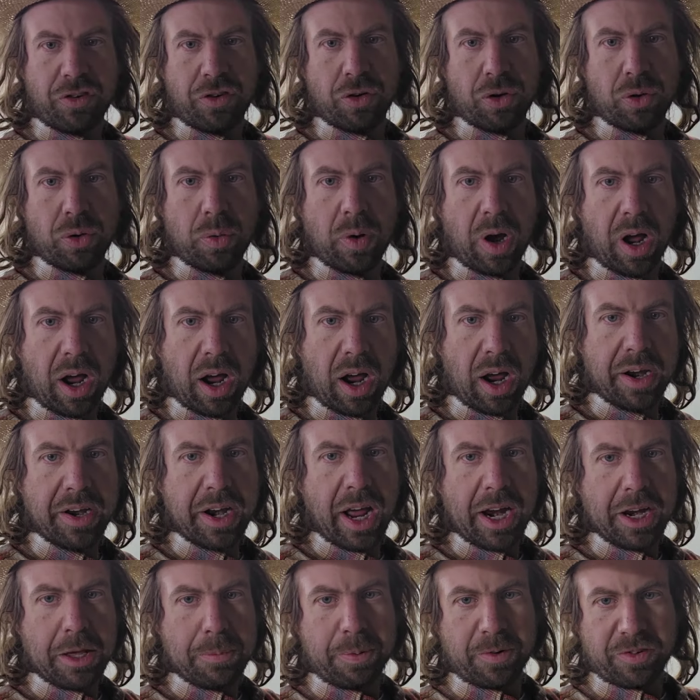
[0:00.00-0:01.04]
to
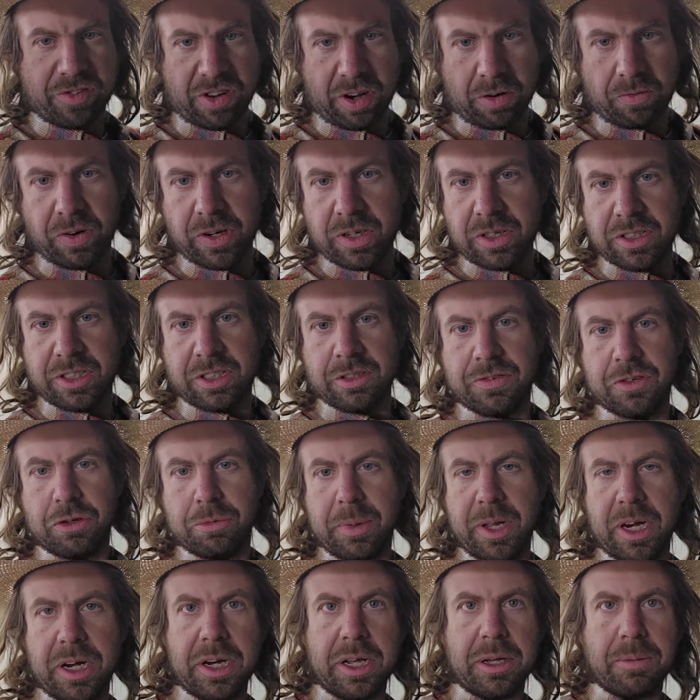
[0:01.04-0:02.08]
90% relative
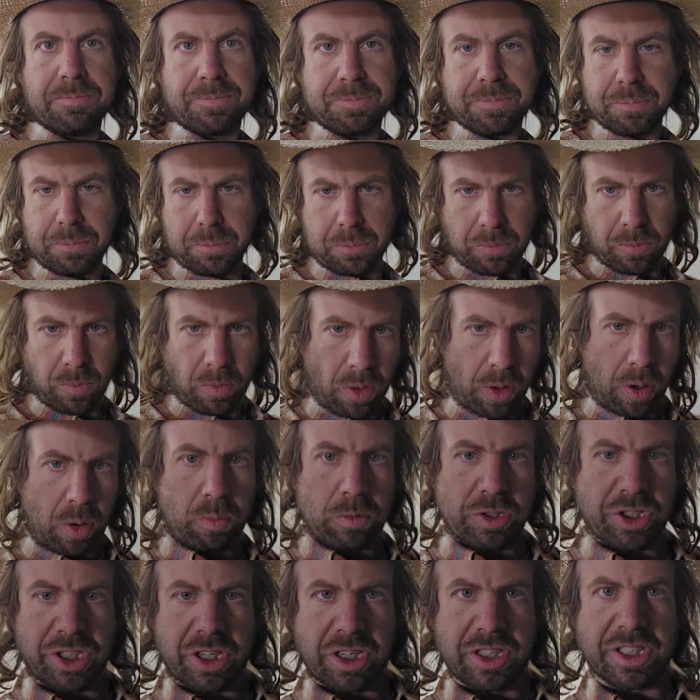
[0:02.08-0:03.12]
humidity.
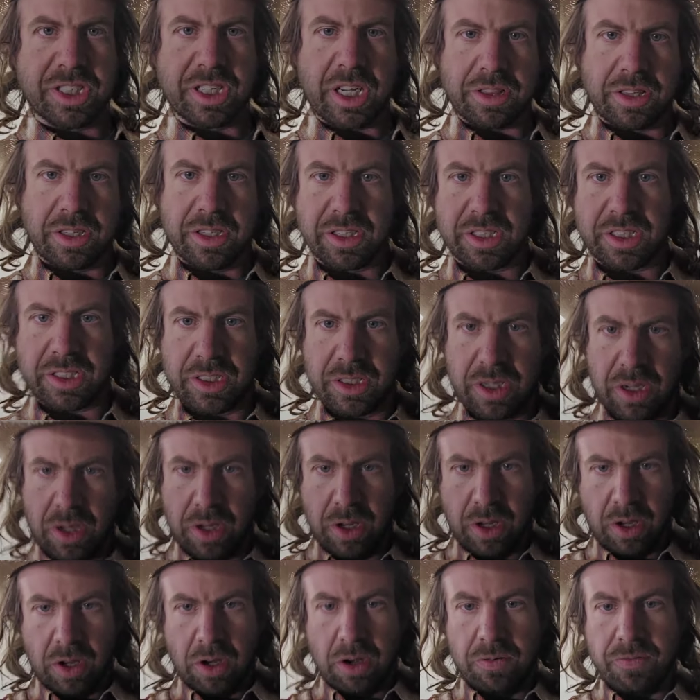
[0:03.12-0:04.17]
We're just gonna set this
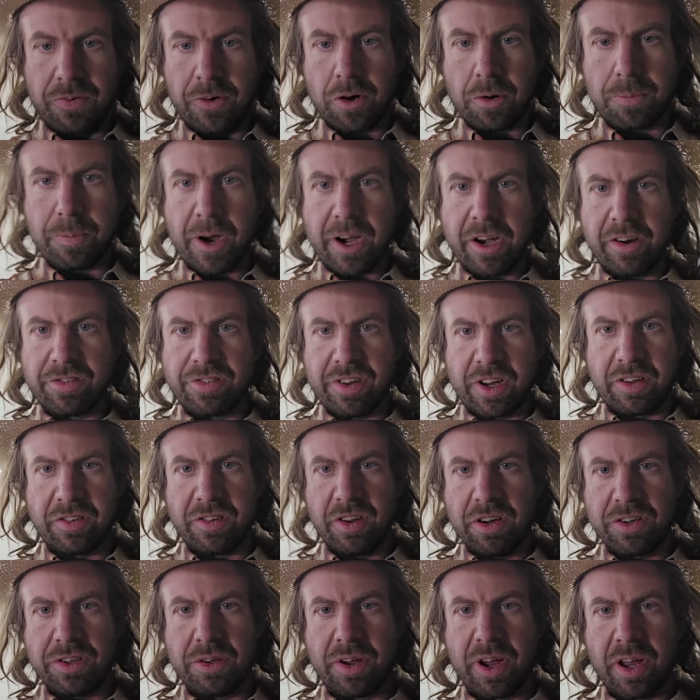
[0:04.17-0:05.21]
phone up right here so I can
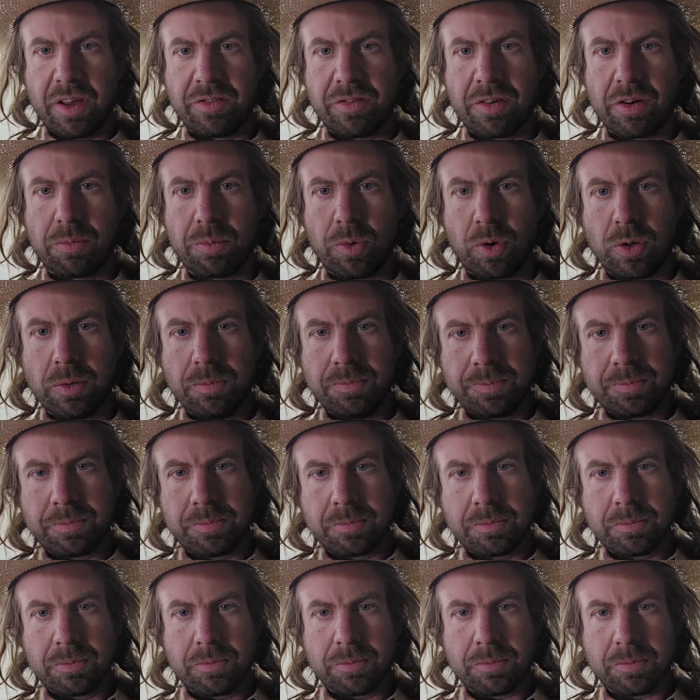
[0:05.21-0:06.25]
talk to you guys a little more.
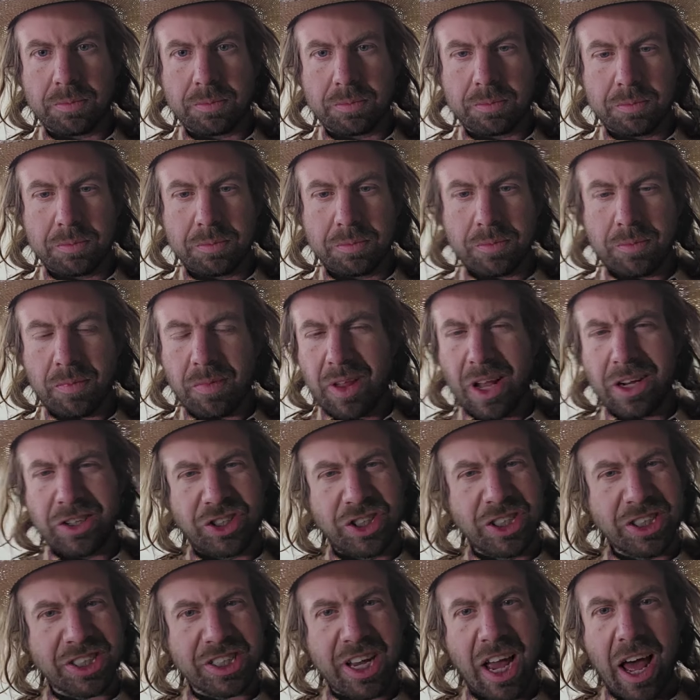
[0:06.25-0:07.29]

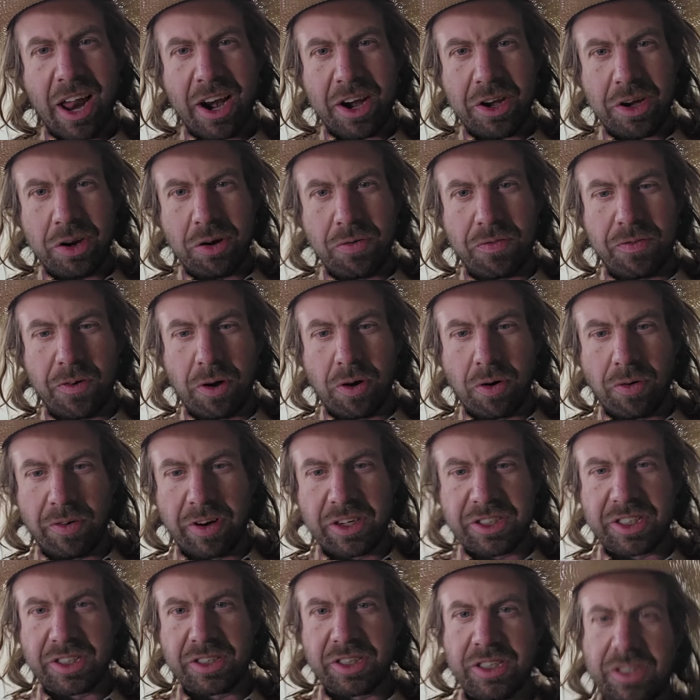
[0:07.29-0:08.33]
Just got a new phone
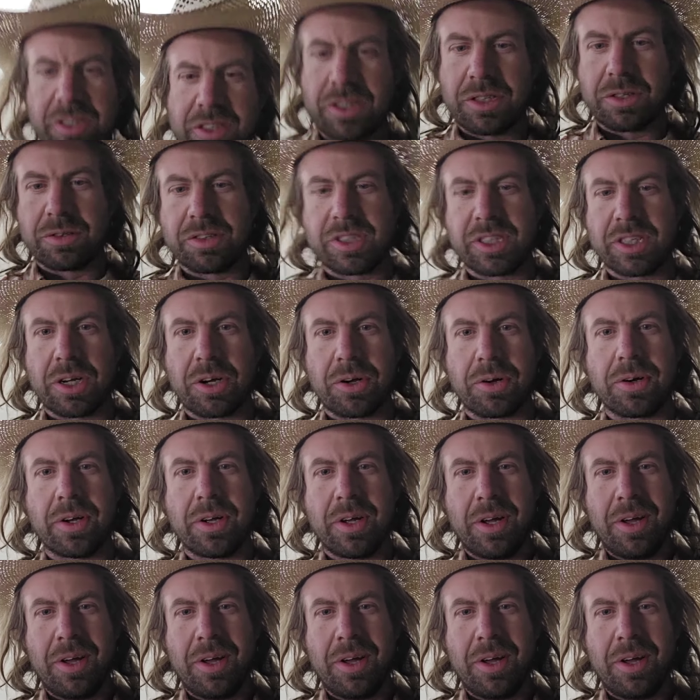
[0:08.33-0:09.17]
recently too, so